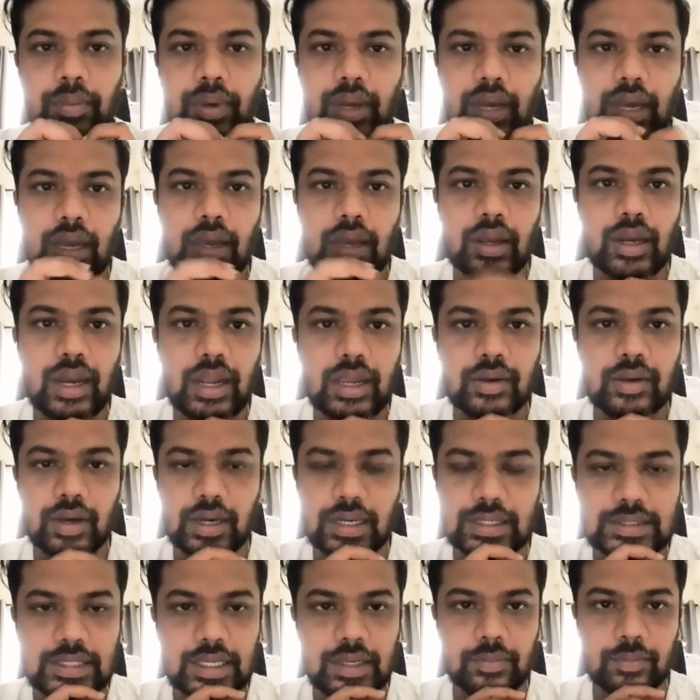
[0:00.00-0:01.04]

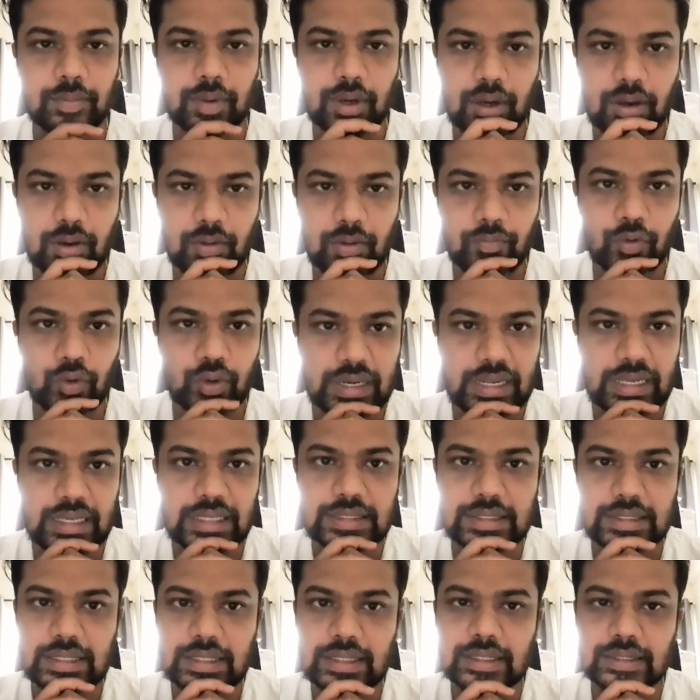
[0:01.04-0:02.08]
for
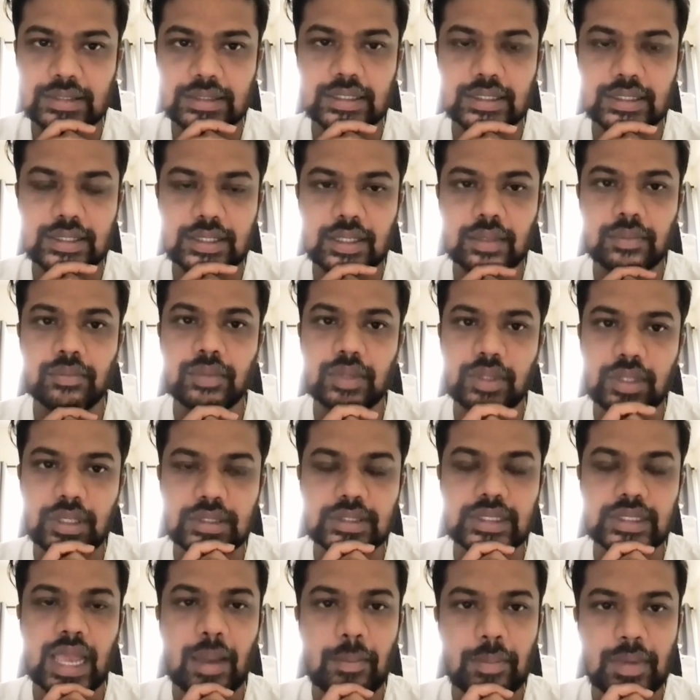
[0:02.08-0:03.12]
teaching the system, the
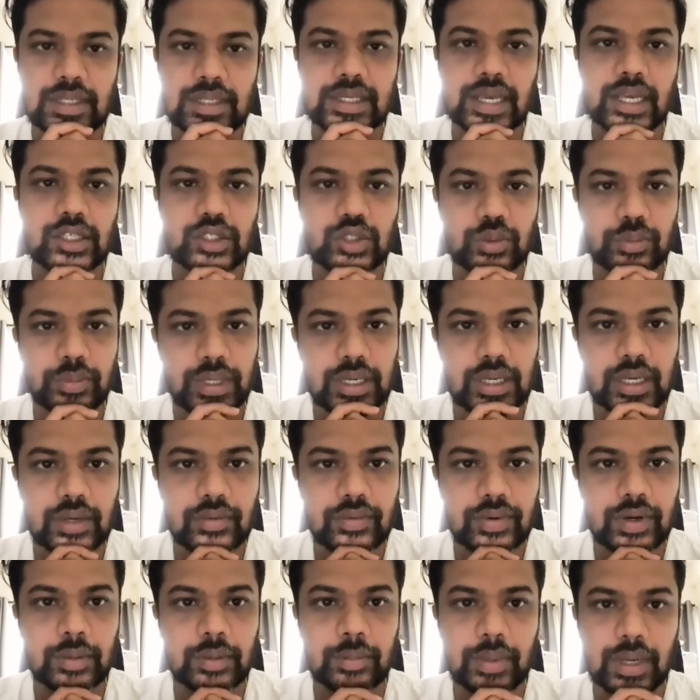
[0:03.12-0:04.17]
samples has to be
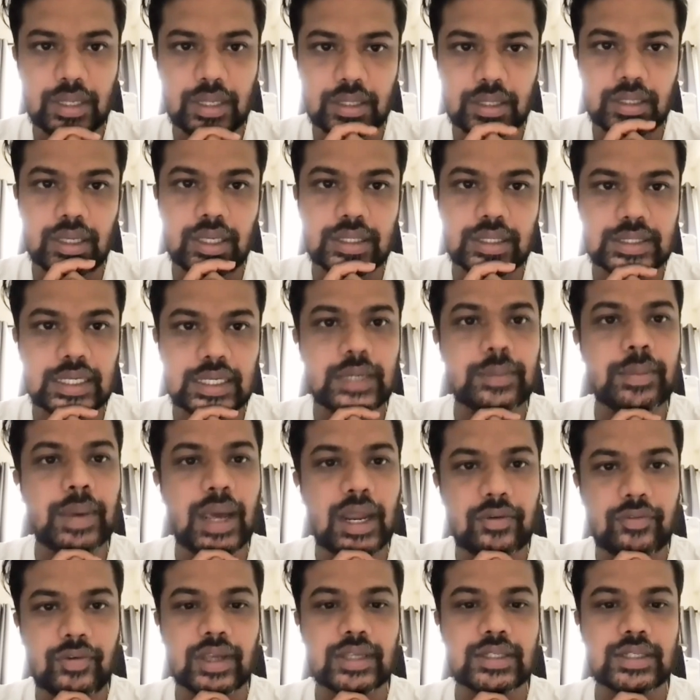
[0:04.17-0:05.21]
given by the seed
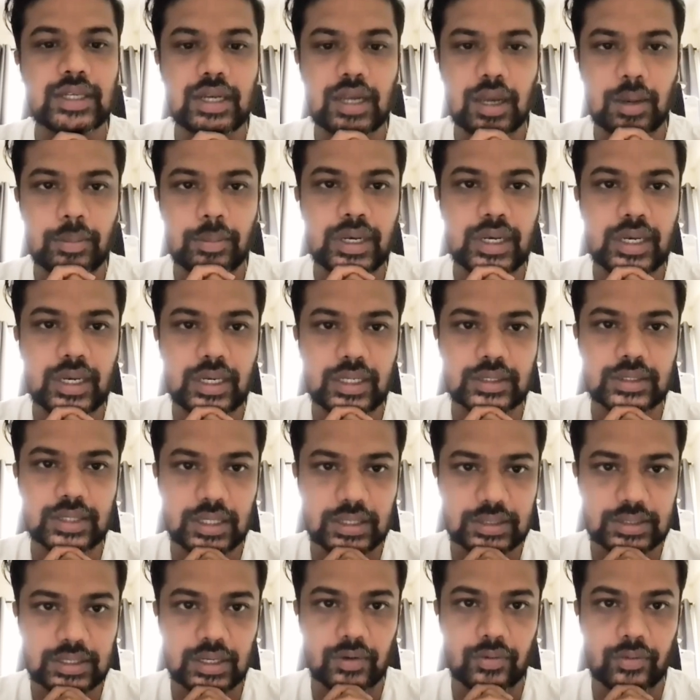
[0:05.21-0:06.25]
manufacturing company
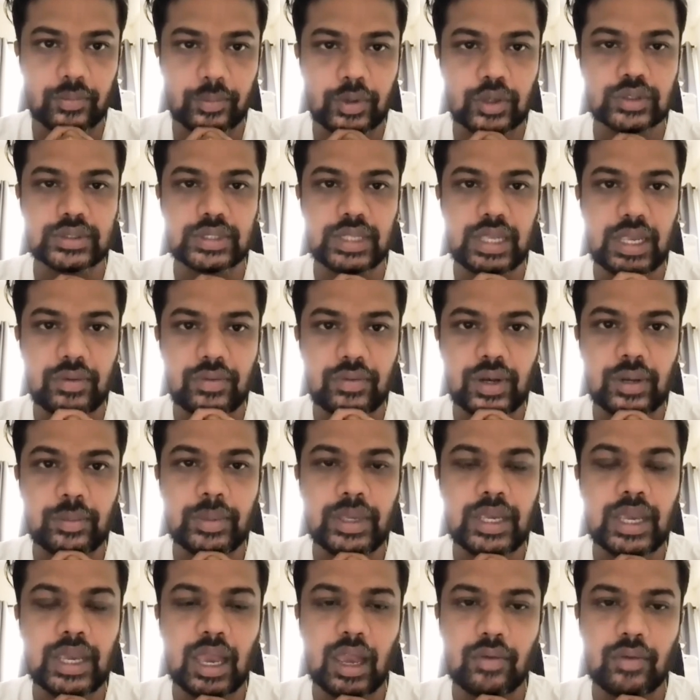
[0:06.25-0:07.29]
itself, because they
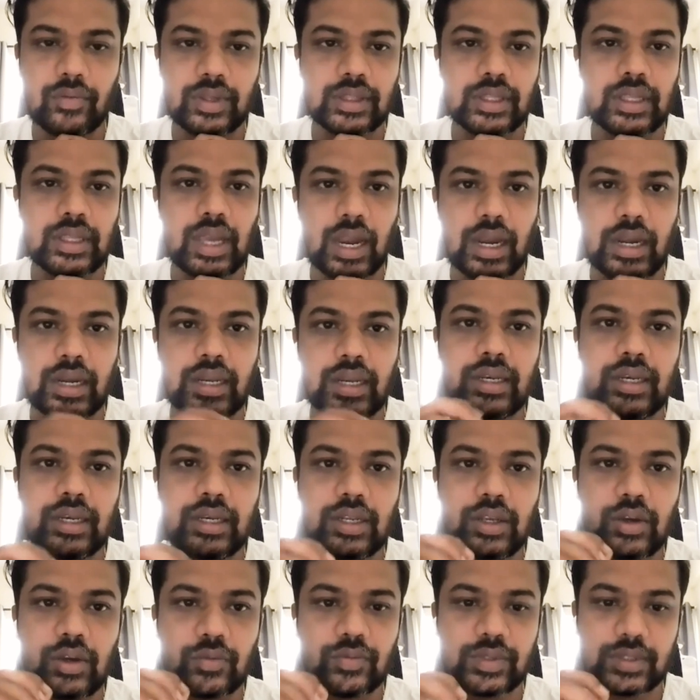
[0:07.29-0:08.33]
will be having the
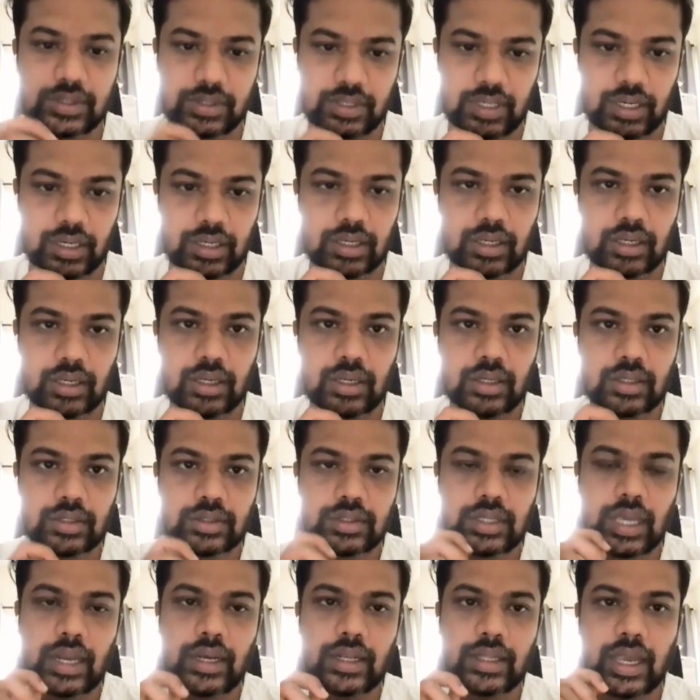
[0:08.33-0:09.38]
identity of the seed.
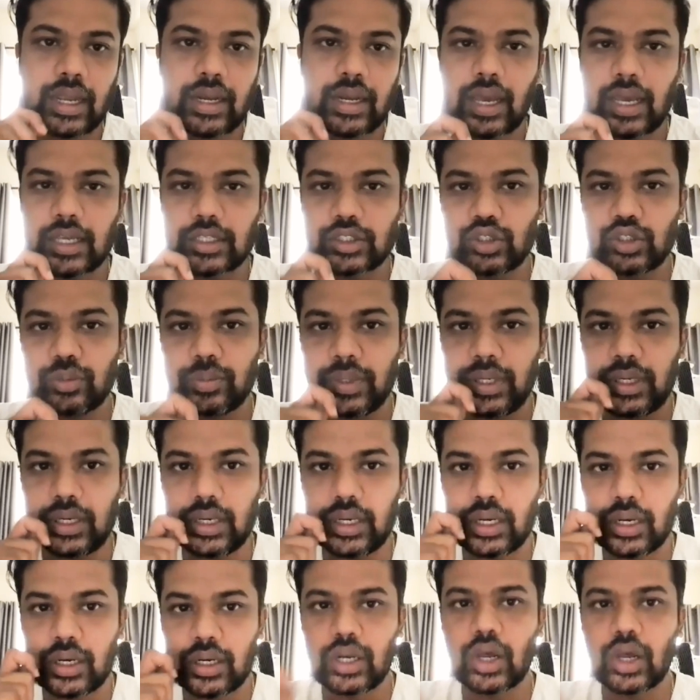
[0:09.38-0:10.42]
So, and that has to be
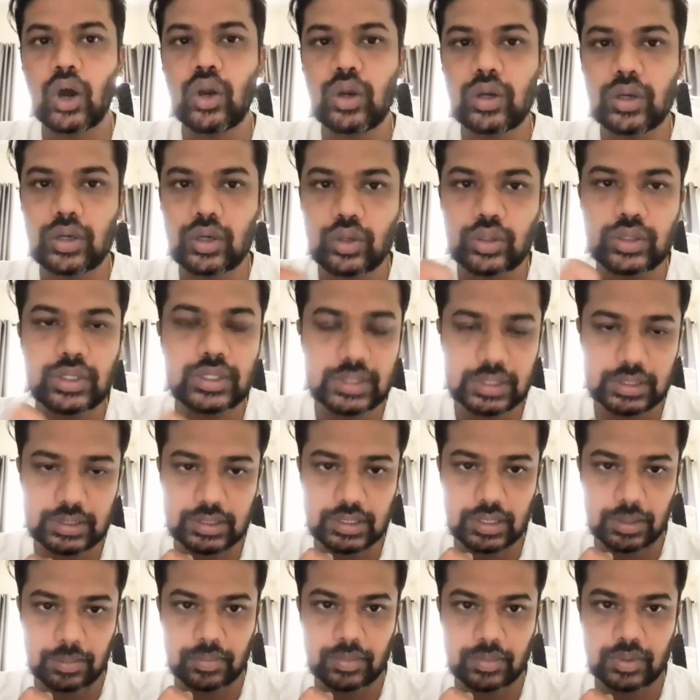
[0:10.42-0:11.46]
taught to the
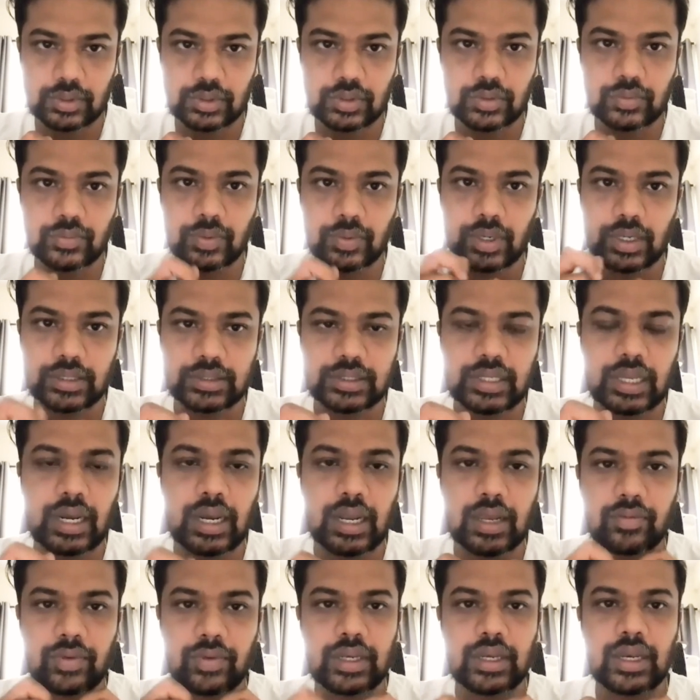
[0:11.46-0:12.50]
system. So say
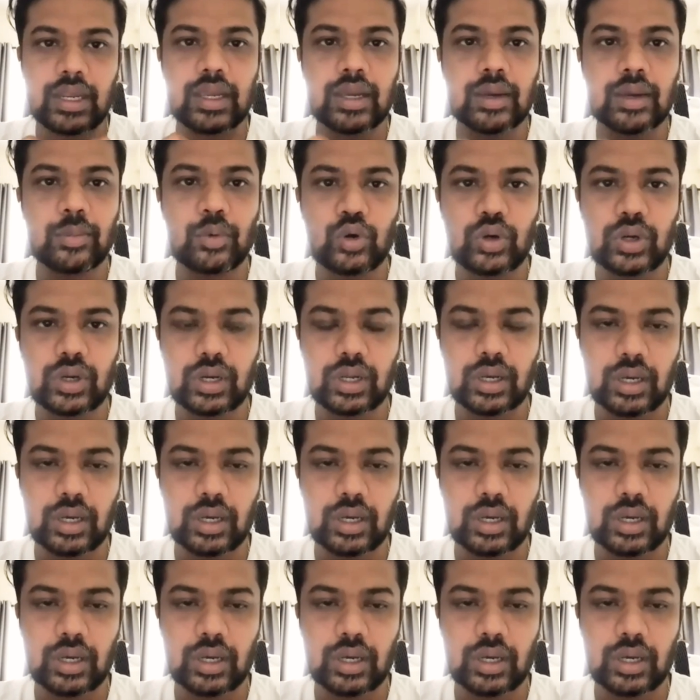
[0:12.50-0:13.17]
like we take about